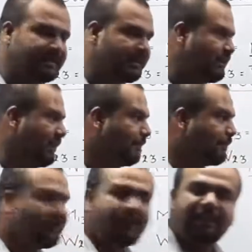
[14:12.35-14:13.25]
16.
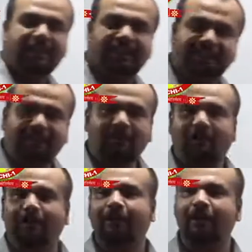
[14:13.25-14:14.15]
Then we
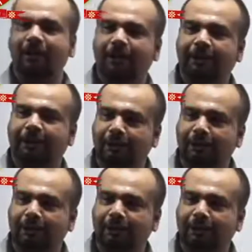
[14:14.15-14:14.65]
move on for